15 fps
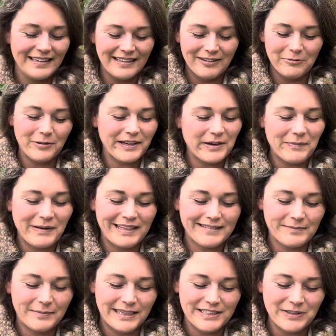What a
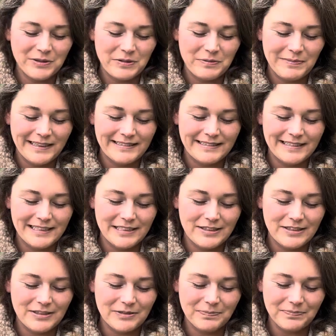magical
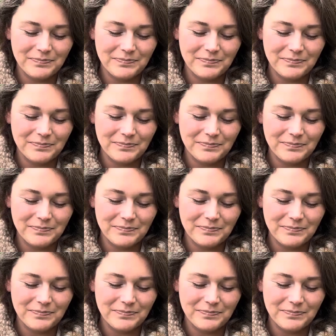message.